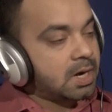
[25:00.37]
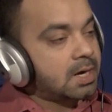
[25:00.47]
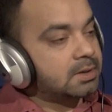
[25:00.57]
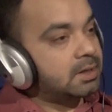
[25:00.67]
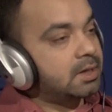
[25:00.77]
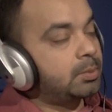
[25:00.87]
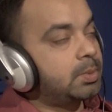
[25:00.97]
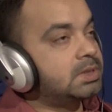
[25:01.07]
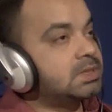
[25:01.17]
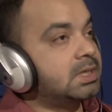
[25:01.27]
art
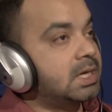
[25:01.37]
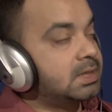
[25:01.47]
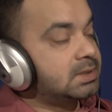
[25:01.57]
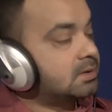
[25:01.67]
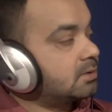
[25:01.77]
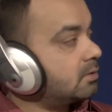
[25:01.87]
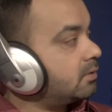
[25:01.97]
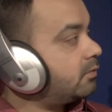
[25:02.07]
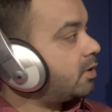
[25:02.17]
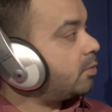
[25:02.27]
therapist, Kate,
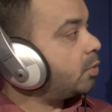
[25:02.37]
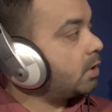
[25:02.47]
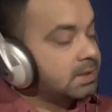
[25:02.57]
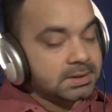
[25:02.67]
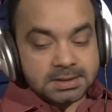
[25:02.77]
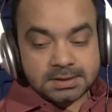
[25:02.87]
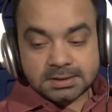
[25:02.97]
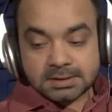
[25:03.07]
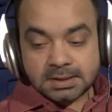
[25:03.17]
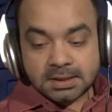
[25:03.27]
from
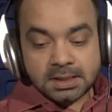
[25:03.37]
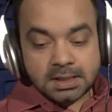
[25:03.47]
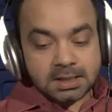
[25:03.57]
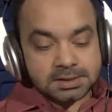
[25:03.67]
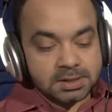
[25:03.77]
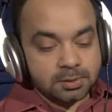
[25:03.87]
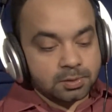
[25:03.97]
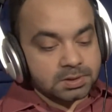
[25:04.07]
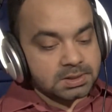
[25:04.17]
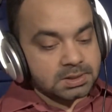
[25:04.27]
Wellington. She
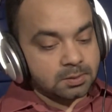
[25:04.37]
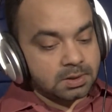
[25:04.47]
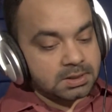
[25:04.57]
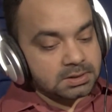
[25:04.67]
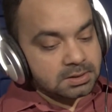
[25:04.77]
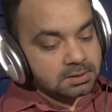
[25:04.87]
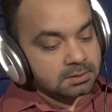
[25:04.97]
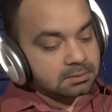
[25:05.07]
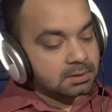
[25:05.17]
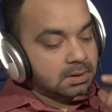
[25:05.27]
works in
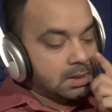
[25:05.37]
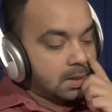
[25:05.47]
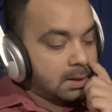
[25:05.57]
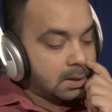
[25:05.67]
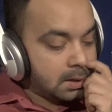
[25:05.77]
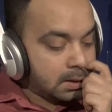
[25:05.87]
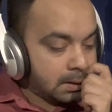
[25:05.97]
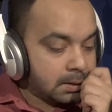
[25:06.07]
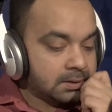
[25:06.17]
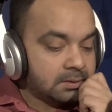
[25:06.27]
Wellington
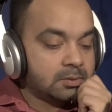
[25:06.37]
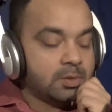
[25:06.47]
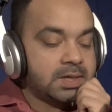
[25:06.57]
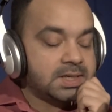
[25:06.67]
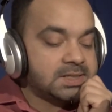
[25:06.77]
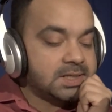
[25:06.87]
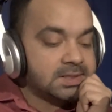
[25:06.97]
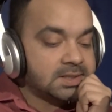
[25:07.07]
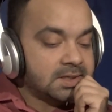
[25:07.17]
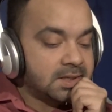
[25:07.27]

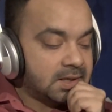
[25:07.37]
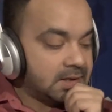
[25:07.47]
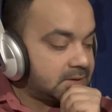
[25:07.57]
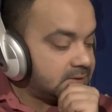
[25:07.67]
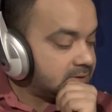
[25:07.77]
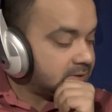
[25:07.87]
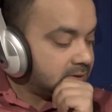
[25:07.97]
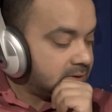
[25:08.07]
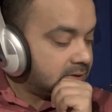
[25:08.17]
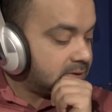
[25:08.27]
Oasis, and
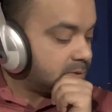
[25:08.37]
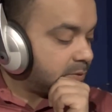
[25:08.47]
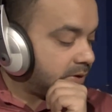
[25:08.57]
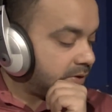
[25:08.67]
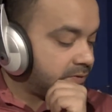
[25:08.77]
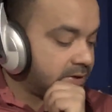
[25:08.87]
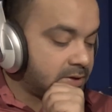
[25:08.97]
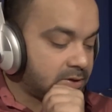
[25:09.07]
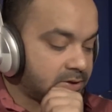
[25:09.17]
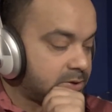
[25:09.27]
we are
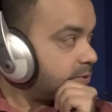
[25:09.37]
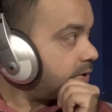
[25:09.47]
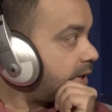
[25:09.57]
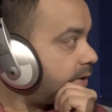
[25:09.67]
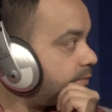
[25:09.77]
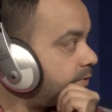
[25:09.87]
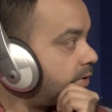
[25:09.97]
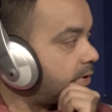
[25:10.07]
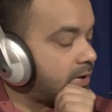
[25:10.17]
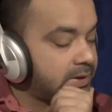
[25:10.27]
very lucky to have
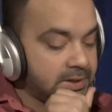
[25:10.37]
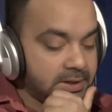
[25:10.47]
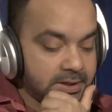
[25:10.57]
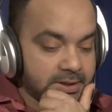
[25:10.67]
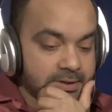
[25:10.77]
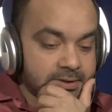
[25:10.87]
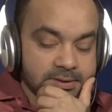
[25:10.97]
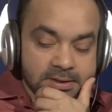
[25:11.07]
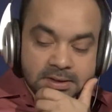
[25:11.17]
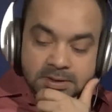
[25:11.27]
her here
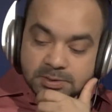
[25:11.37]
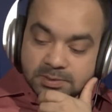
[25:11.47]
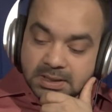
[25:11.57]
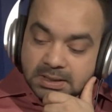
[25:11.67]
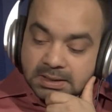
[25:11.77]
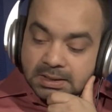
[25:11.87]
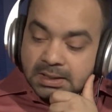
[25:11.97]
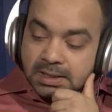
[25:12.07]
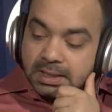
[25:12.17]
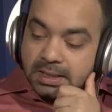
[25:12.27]
today.
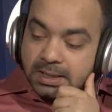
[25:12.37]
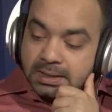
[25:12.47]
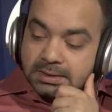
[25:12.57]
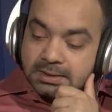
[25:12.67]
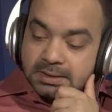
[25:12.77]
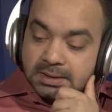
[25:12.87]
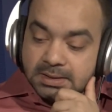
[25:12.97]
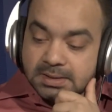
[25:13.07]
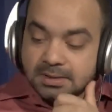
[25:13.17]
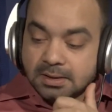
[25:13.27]
And
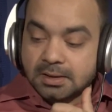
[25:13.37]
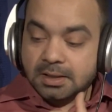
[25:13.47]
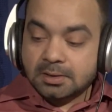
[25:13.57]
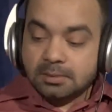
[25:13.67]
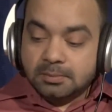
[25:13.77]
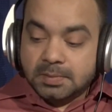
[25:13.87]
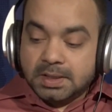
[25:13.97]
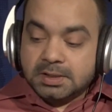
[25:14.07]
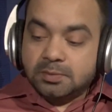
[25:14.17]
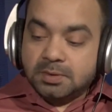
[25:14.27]
yes,
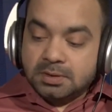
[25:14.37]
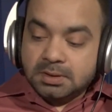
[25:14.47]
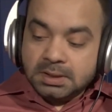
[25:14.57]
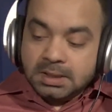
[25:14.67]
it's for